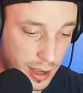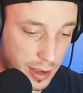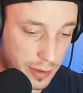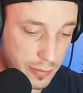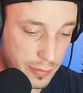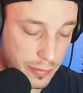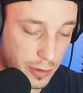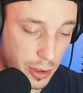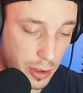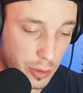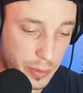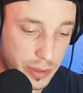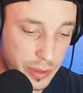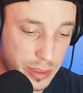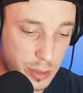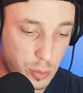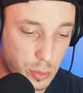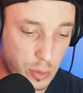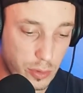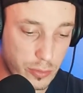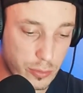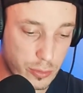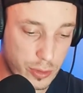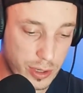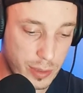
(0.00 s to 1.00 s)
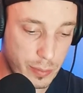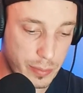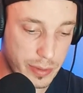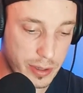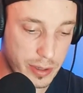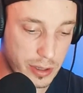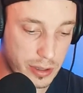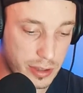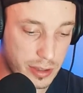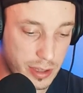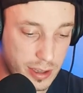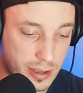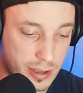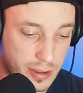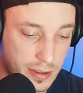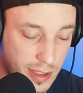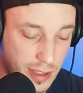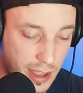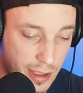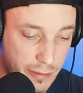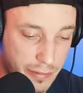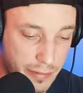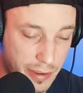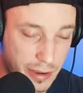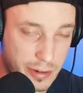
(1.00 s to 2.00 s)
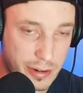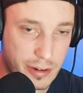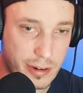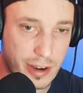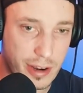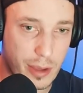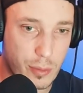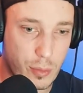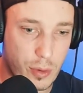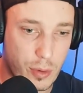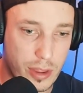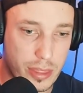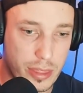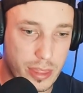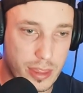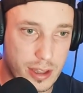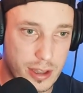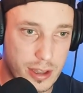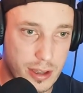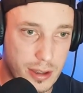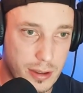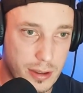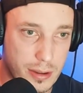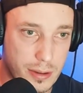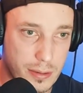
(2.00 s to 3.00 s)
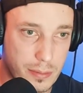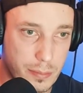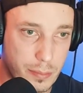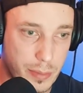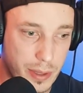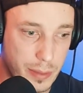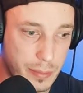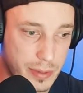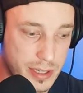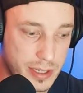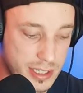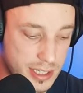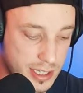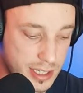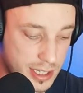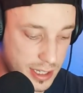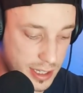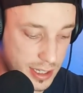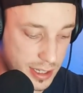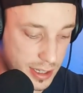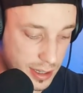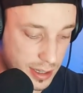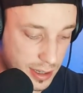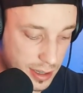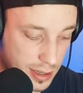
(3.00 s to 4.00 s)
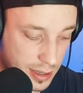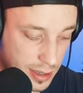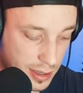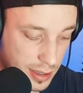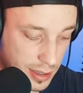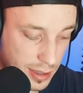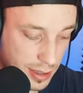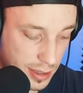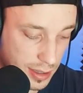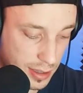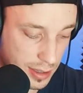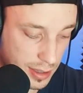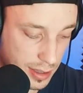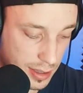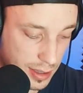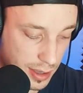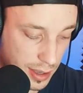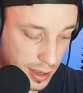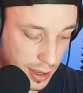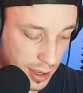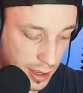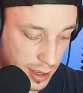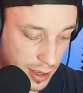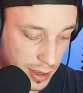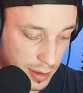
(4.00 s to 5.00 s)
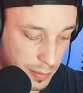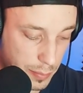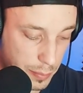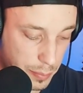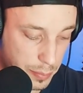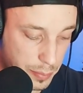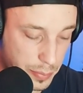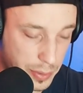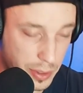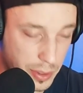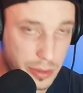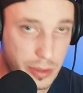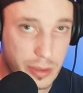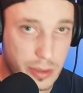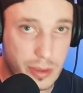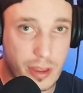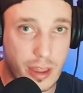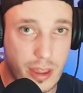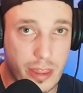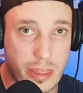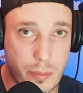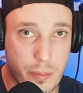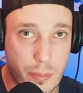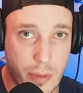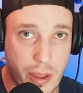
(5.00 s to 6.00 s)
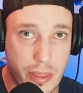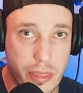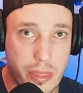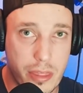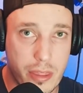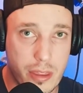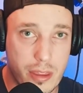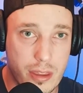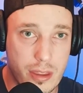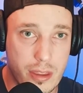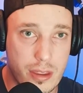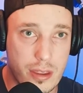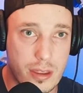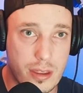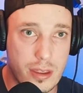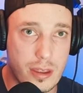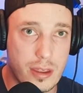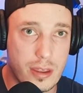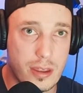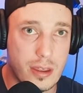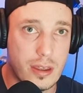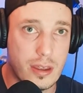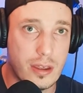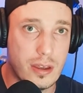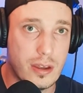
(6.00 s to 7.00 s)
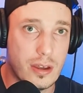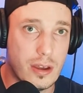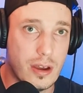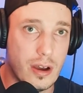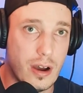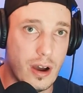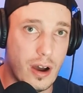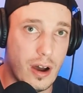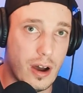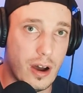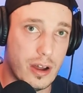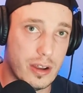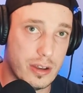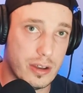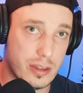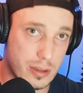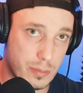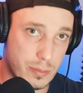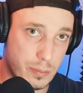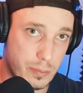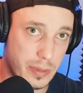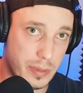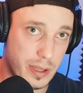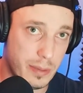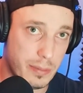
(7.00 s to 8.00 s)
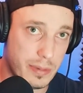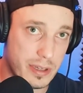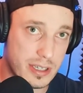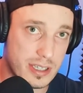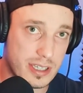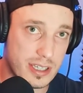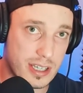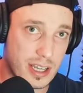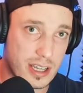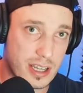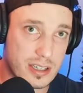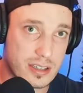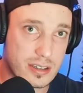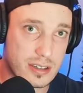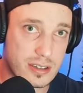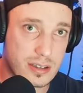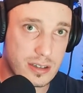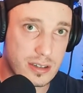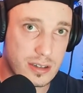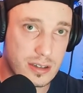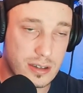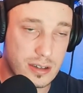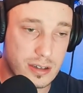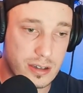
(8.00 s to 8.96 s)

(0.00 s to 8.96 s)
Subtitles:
Following the Wolverine build, I found out I won the PPC build of the month on the PPCS,